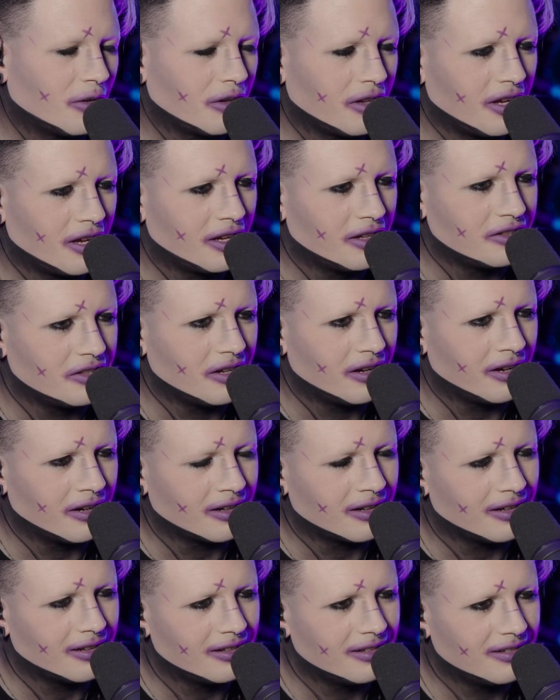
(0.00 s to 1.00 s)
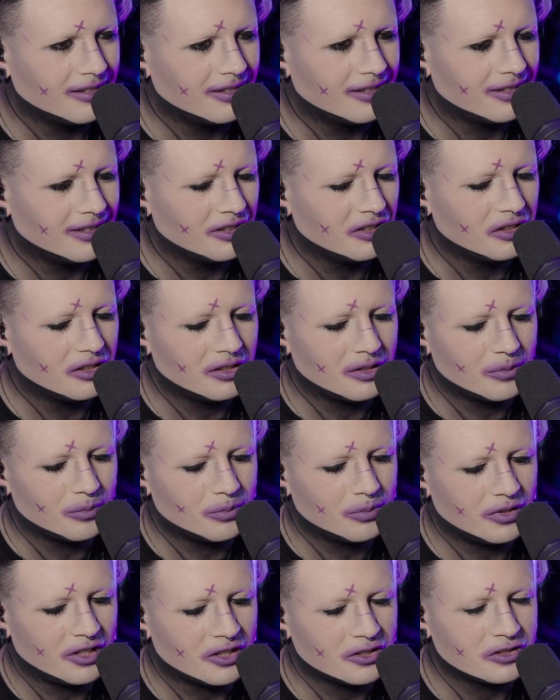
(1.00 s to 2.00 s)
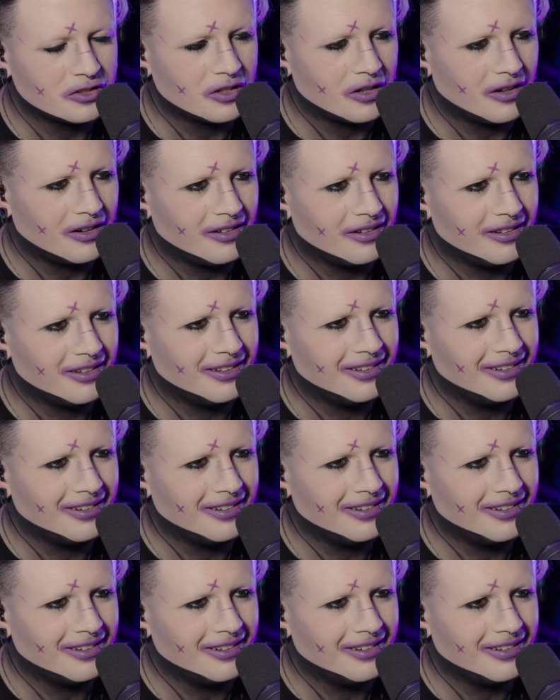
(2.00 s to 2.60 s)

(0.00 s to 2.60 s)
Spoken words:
the Hedgehog plush doll.